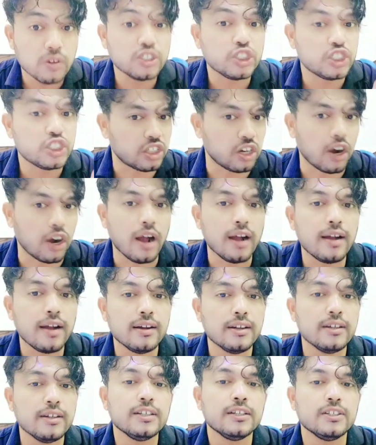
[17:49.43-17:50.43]

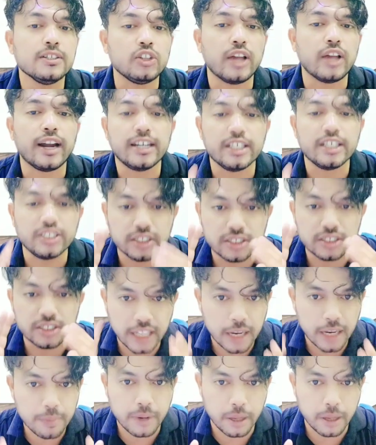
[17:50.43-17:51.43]
stronger, that is your
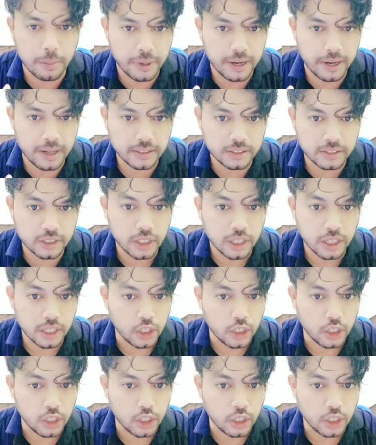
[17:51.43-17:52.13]
self-confidence.